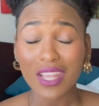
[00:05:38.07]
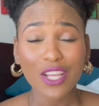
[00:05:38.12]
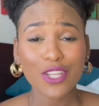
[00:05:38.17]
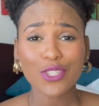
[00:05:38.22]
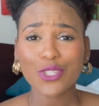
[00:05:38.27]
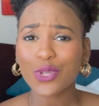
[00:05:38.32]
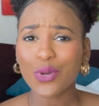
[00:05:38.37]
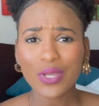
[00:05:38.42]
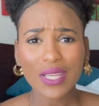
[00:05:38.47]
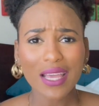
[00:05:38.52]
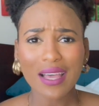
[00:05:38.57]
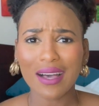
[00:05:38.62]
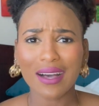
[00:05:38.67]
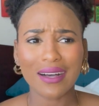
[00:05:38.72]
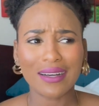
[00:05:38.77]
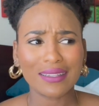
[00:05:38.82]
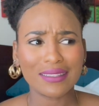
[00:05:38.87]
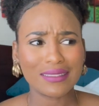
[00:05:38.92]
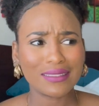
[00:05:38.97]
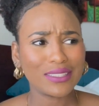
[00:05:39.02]
So
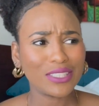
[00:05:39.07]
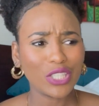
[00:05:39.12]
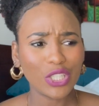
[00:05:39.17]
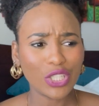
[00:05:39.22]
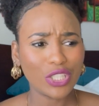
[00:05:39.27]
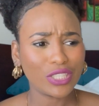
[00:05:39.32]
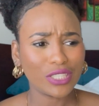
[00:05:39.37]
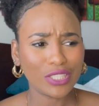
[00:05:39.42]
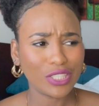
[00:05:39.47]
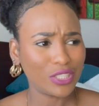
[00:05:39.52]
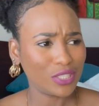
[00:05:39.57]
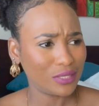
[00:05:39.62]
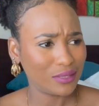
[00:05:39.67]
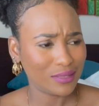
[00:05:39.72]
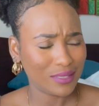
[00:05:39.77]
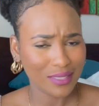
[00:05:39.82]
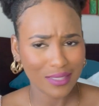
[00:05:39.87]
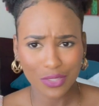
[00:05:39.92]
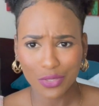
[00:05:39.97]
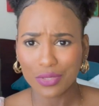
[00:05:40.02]
yeah,
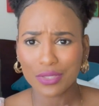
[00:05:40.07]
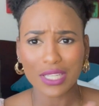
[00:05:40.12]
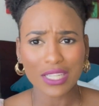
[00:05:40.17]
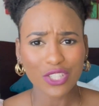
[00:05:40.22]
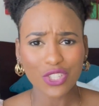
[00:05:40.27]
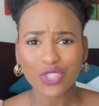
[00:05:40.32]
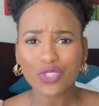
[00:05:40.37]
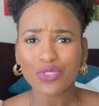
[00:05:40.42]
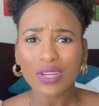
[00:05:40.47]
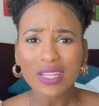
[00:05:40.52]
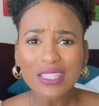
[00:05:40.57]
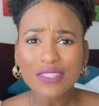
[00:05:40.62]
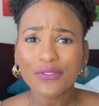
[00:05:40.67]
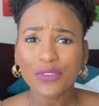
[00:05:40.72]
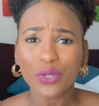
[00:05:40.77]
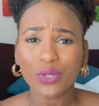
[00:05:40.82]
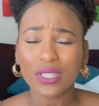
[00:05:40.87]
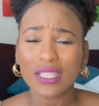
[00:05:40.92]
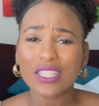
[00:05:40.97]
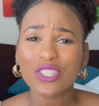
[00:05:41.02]
it's stressful.